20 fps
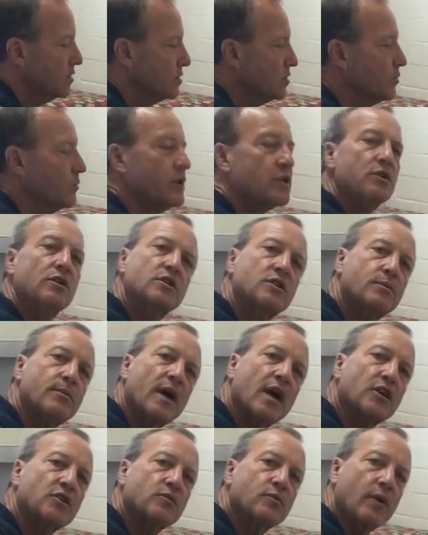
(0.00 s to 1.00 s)
So we took
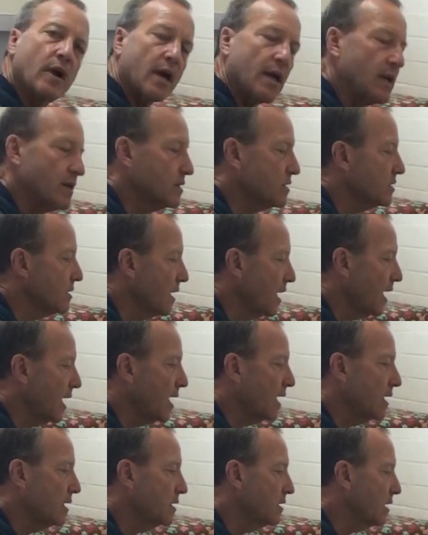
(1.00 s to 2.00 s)
some x-rays
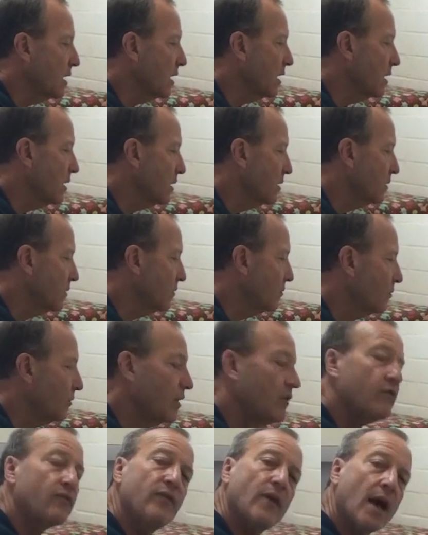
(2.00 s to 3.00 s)
and uh,
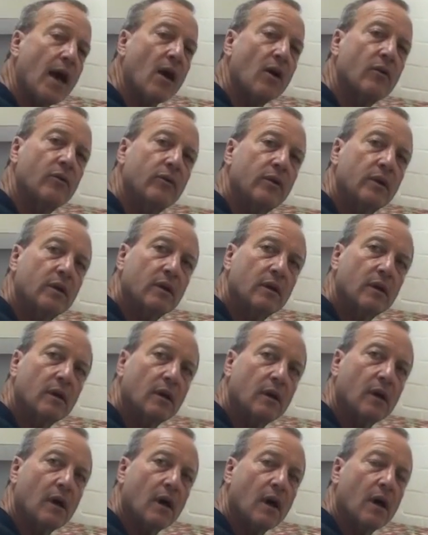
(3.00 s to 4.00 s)
we found
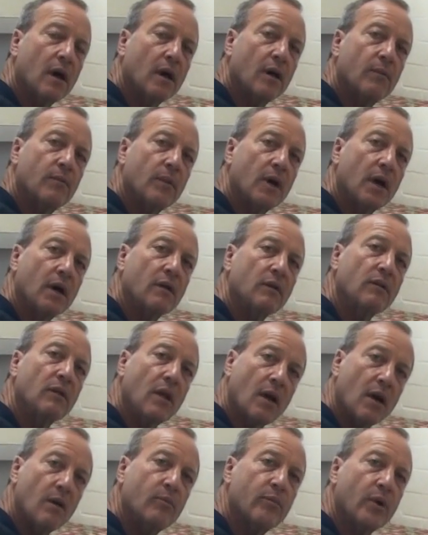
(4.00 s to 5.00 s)
uh, a
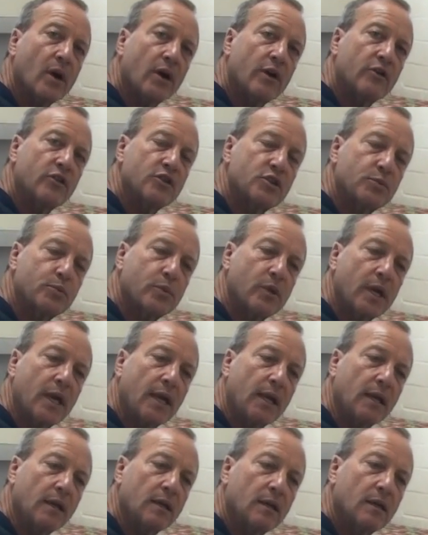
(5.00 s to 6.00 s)
lump on her
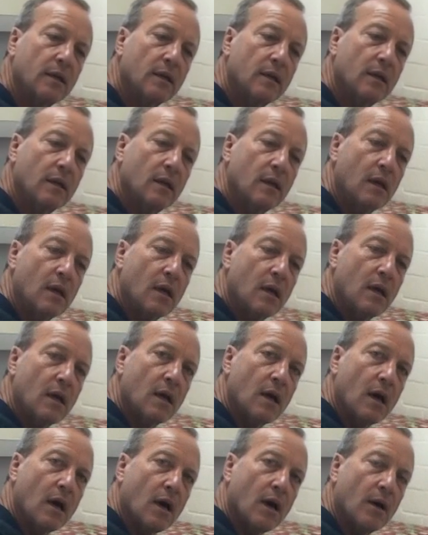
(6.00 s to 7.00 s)
spleen.
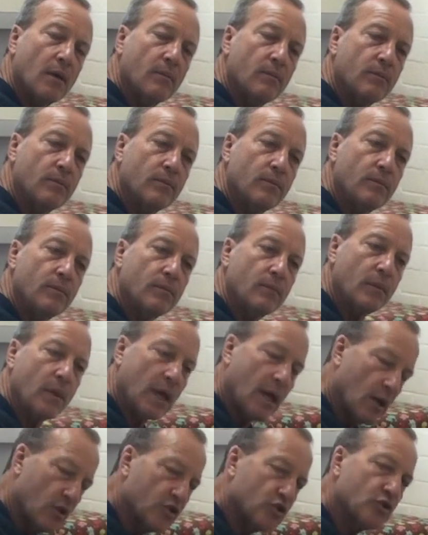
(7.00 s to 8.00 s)
Um,
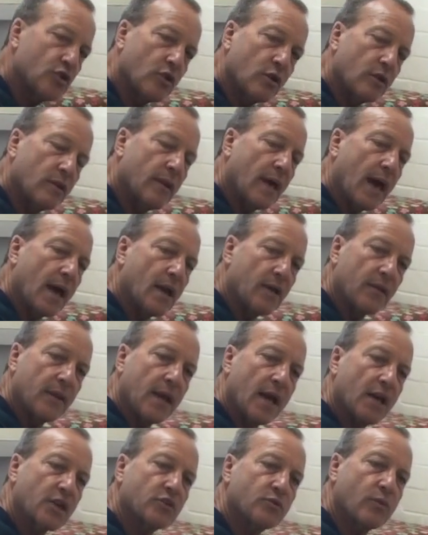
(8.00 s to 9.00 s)
and I'll show you that on
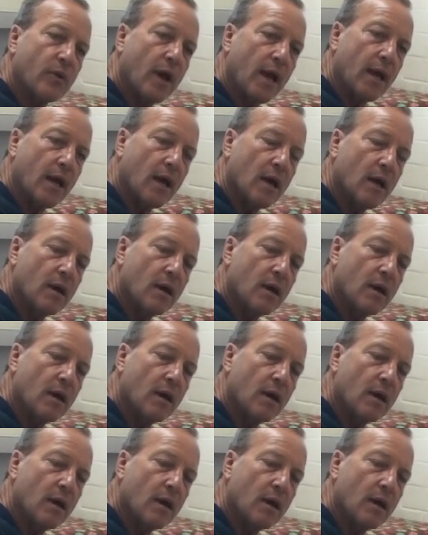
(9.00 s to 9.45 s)
the x-ray.